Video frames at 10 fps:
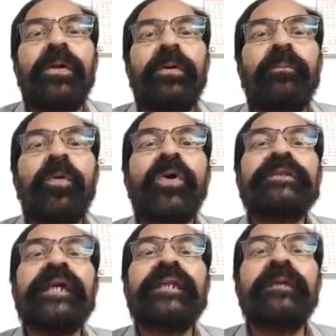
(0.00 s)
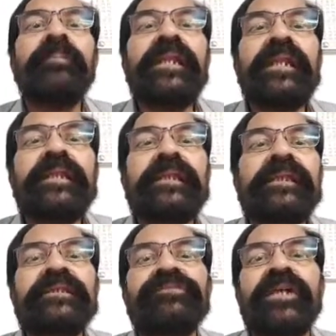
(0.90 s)
More than a billion
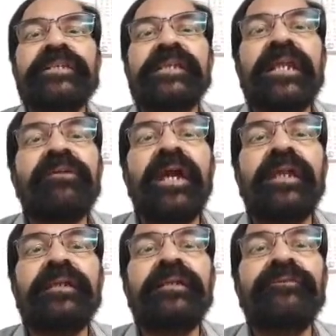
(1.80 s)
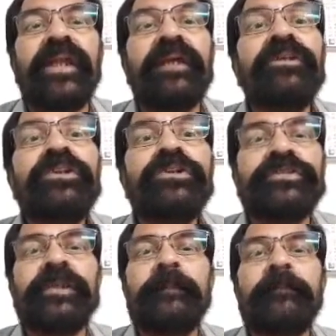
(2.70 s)
years was required for evolution